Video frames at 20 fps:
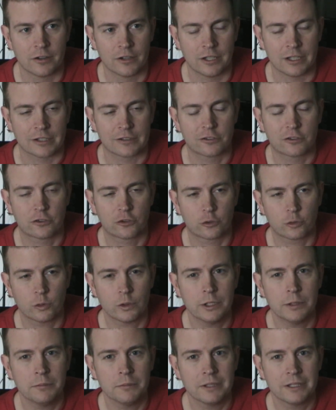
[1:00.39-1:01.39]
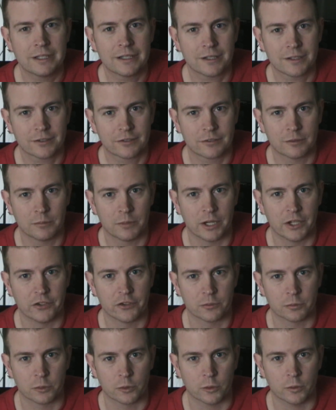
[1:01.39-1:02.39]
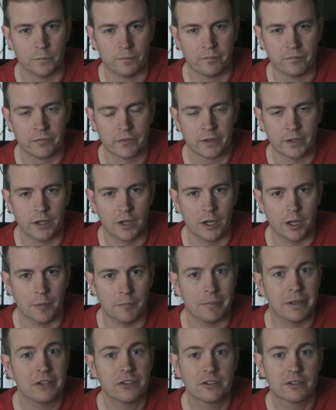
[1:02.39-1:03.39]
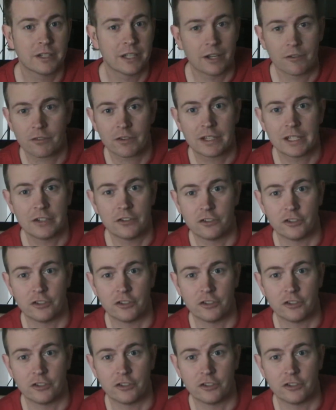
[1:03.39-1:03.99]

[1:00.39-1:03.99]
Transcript: extremely customizable. Uh, basically everything is